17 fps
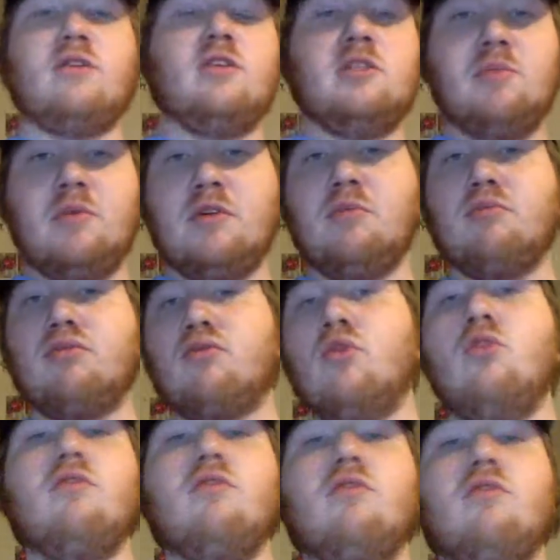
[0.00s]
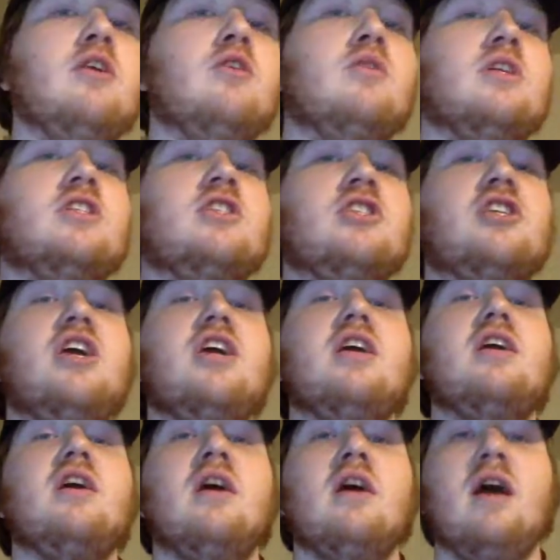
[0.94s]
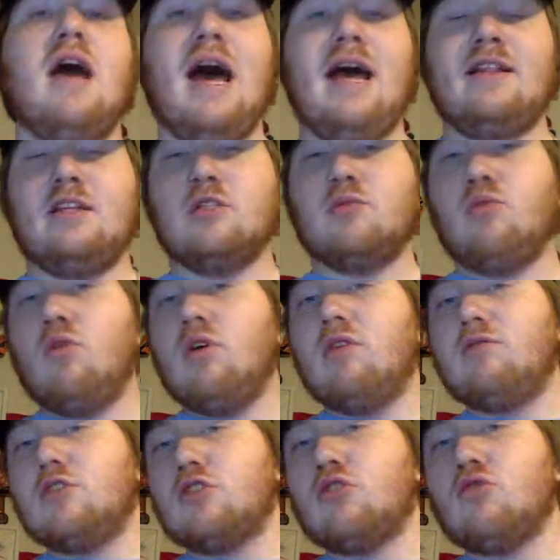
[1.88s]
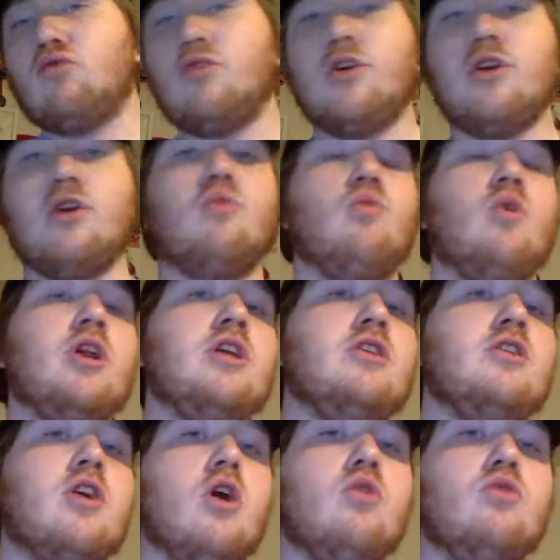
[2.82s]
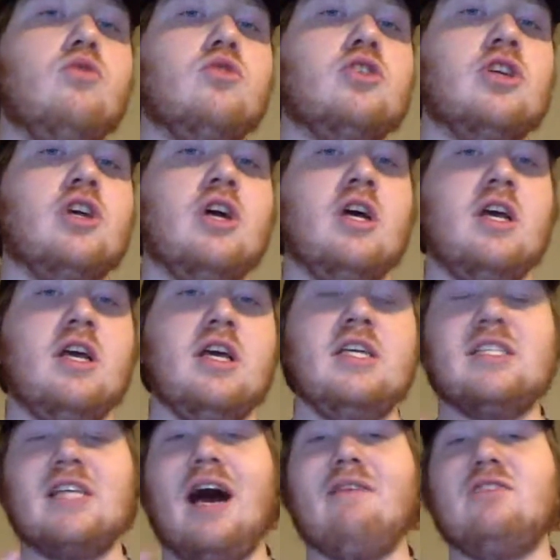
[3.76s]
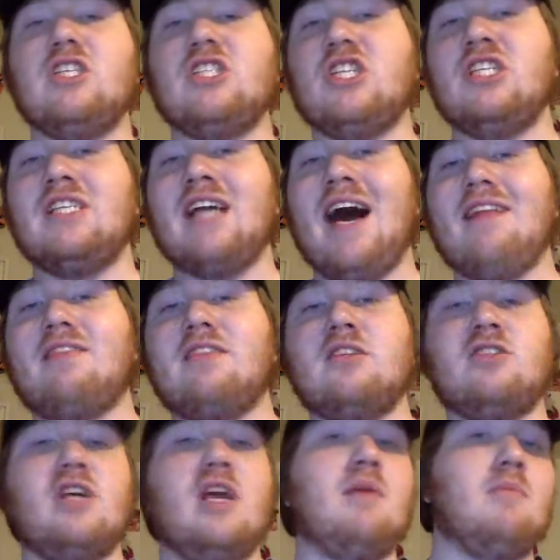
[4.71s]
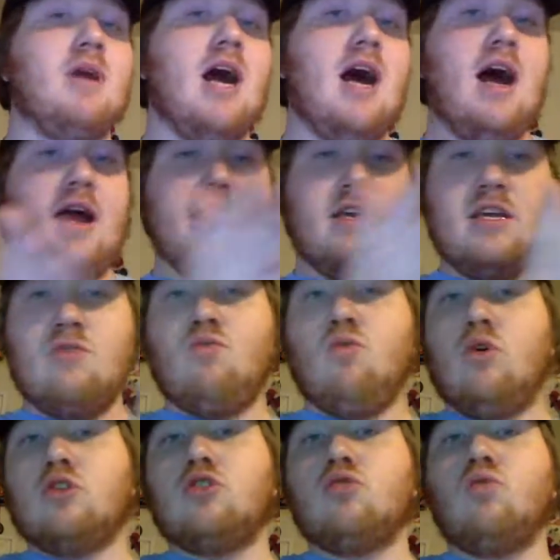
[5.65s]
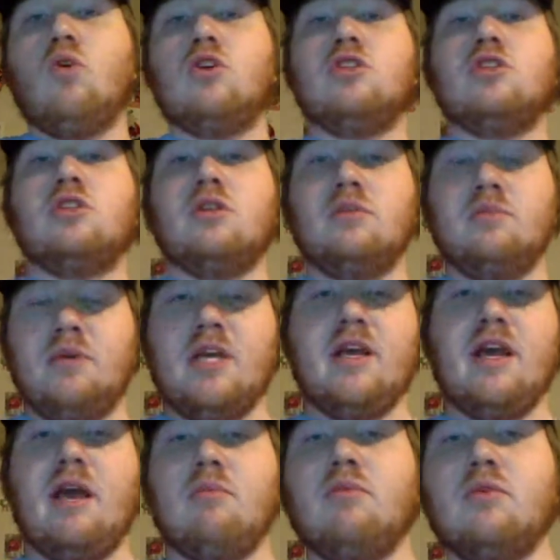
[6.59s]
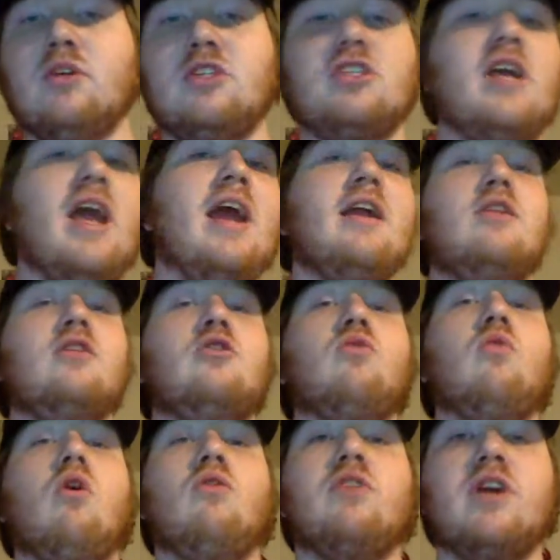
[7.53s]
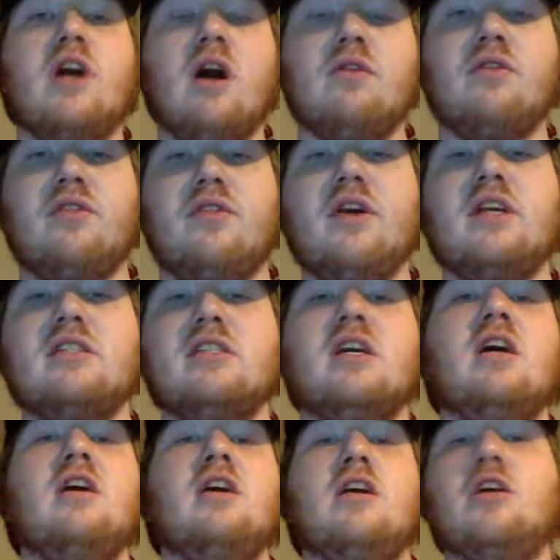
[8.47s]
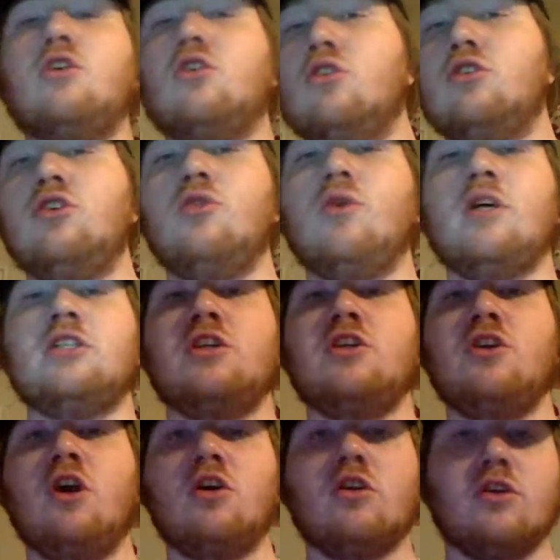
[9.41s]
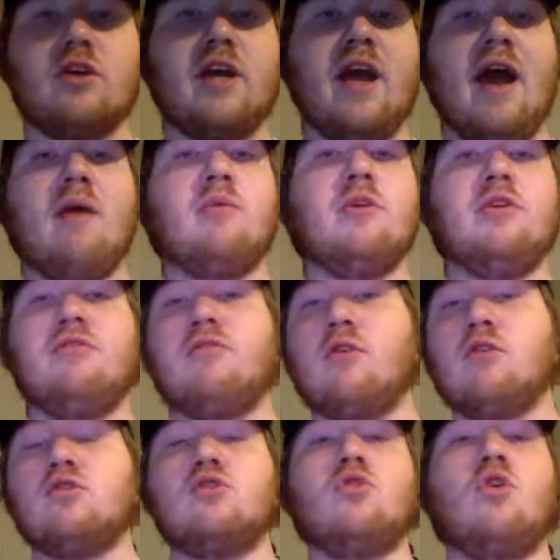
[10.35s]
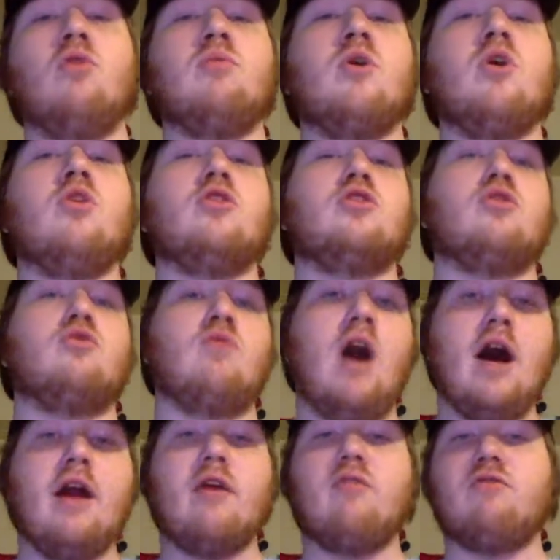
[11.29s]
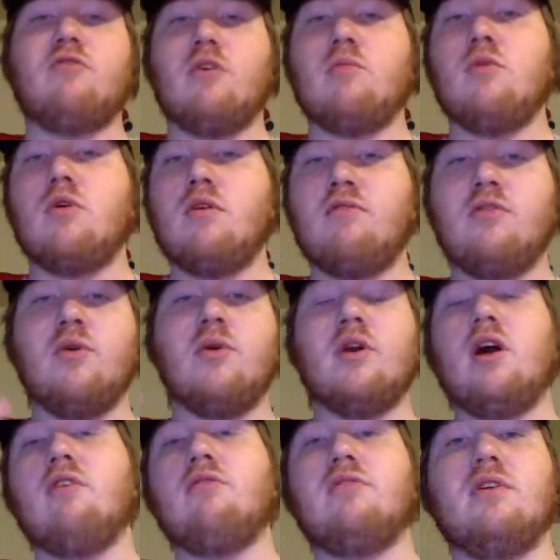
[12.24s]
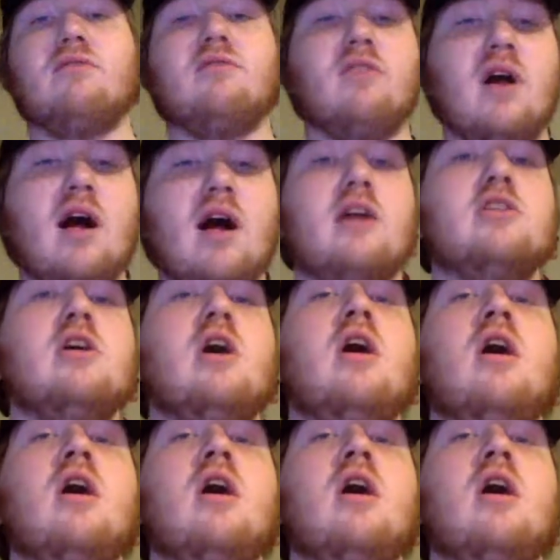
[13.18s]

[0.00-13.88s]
He's been improving, and you can see at this point of his career when he knows he's obviously not the same guy he once was, being able to skate and do all the other things he could do as a younger cat when you first saw him go to Toronto from our Philadelphia Flyers.